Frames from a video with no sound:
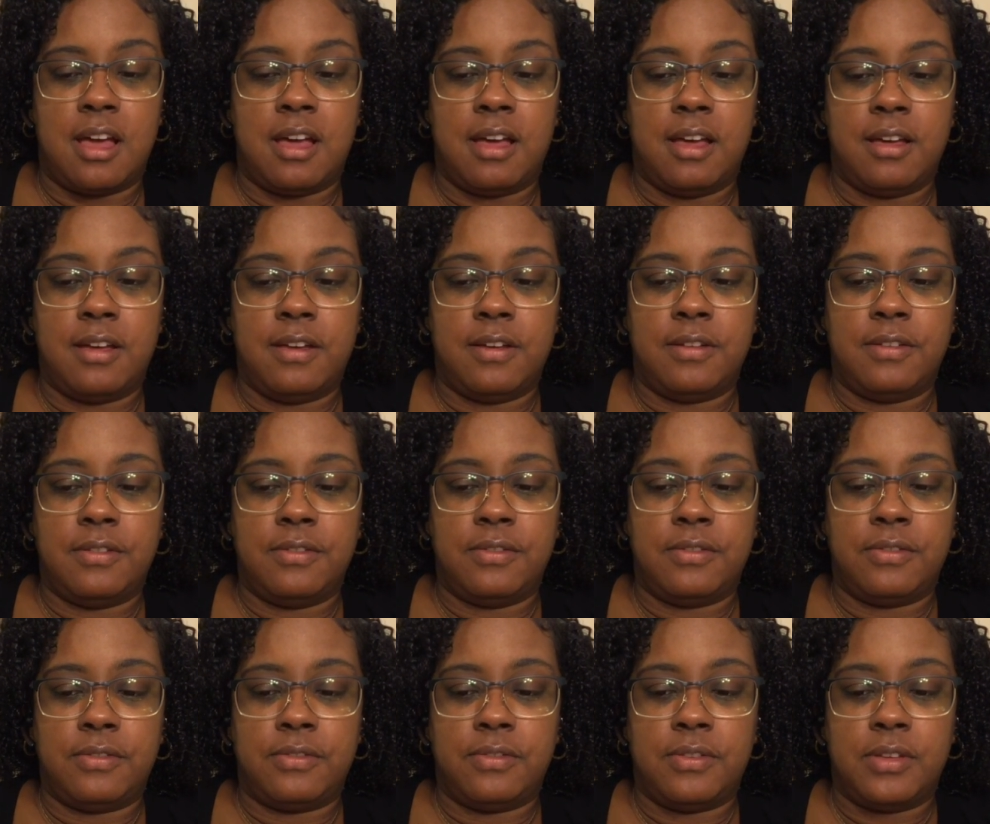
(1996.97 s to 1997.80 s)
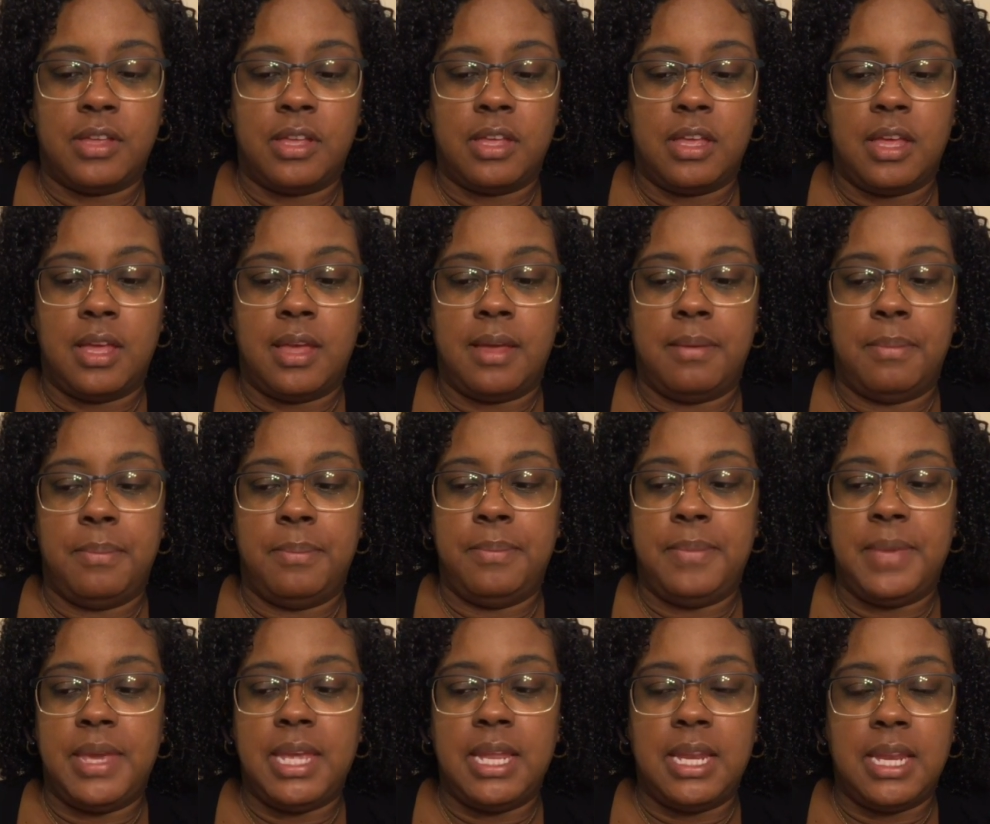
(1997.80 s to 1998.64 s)
of
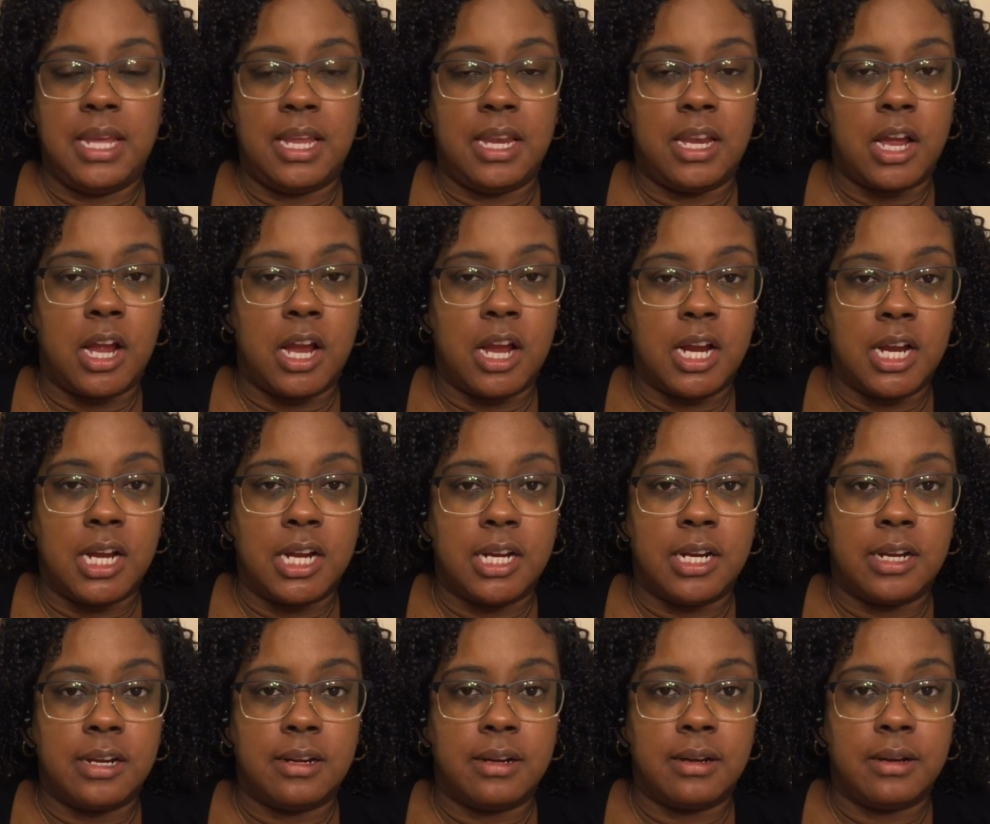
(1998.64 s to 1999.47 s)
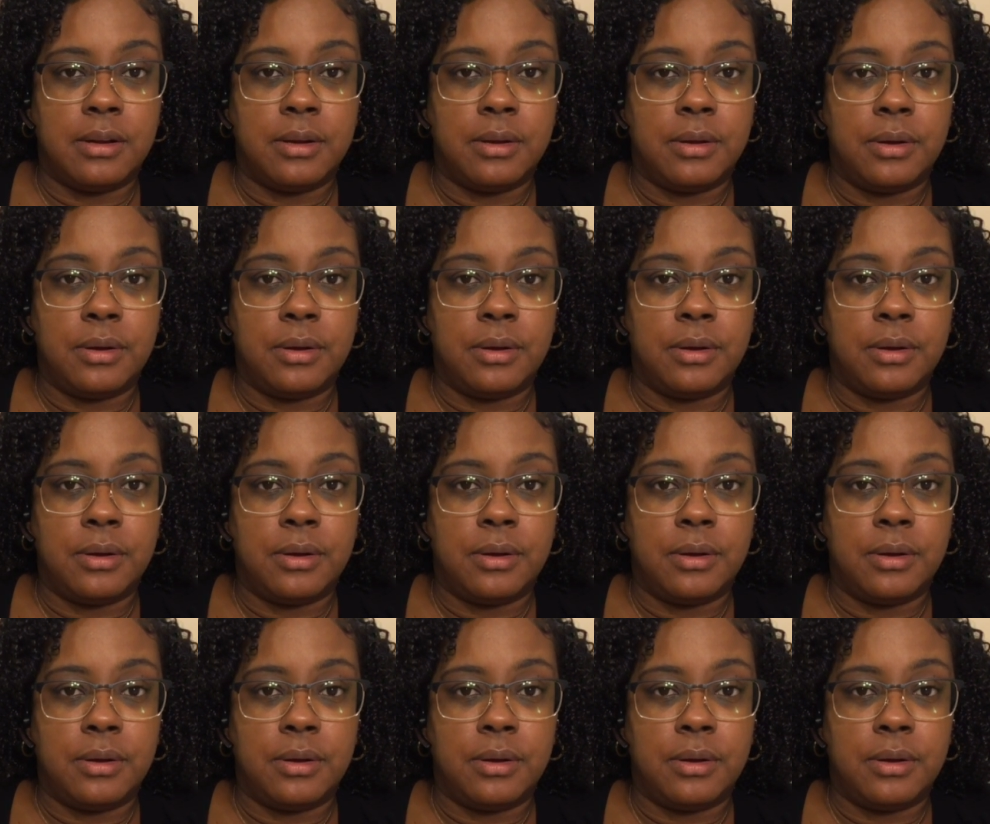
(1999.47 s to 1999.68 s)
meeting her